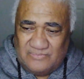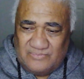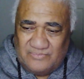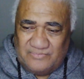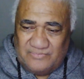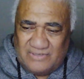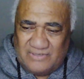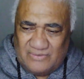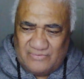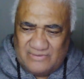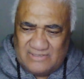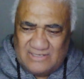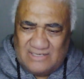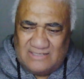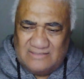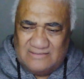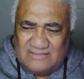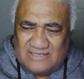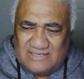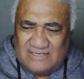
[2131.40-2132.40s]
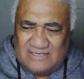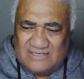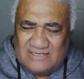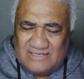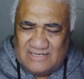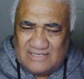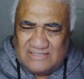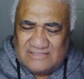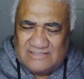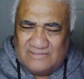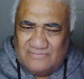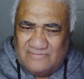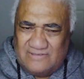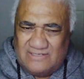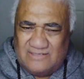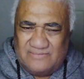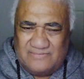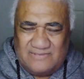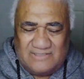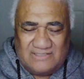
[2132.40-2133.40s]
But when I look at it, I said, wait a
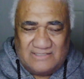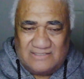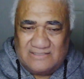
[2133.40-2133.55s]
minute.